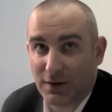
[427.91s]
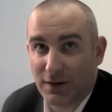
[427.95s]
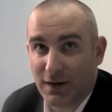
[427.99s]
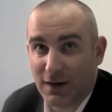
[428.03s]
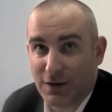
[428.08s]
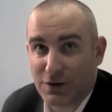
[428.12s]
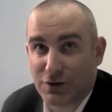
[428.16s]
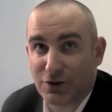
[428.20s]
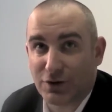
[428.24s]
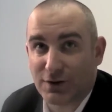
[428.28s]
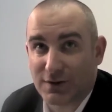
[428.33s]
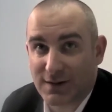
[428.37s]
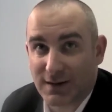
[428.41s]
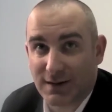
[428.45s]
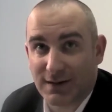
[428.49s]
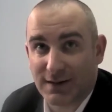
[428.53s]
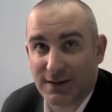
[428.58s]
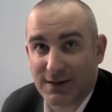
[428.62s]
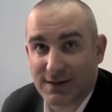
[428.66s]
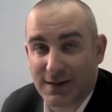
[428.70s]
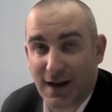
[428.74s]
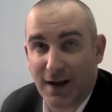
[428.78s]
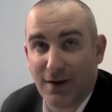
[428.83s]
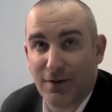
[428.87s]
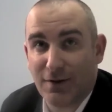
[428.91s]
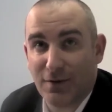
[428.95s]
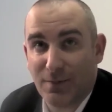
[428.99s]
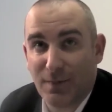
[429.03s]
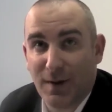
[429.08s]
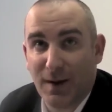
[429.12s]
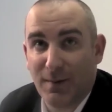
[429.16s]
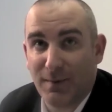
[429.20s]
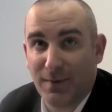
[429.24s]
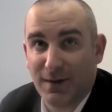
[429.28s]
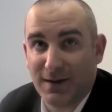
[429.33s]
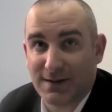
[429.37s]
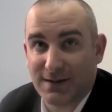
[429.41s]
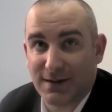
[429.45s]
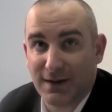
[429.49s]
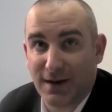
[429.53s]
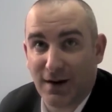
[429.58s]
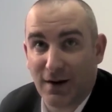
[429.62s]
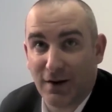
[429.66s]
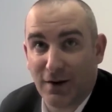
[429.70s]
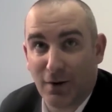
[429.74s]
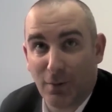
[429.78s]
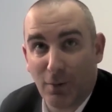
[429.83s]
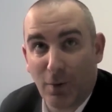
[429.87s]
It's just that the standard maybe isn't
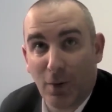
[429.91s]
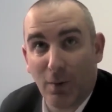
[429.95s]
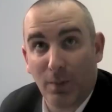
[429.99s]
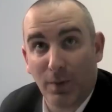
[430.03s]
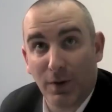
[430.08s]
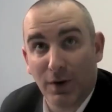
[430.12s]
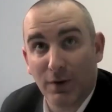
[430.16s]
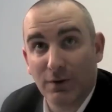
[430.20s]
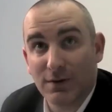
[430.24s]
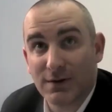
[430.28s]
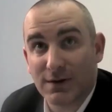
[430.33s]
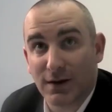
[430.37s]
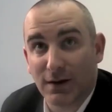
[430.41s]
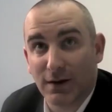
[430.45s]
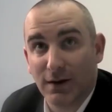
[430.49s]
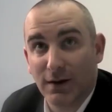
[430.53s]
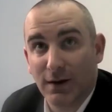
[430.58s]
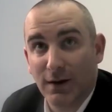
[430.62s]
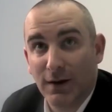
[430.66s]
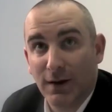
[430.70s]
there that what we're used to.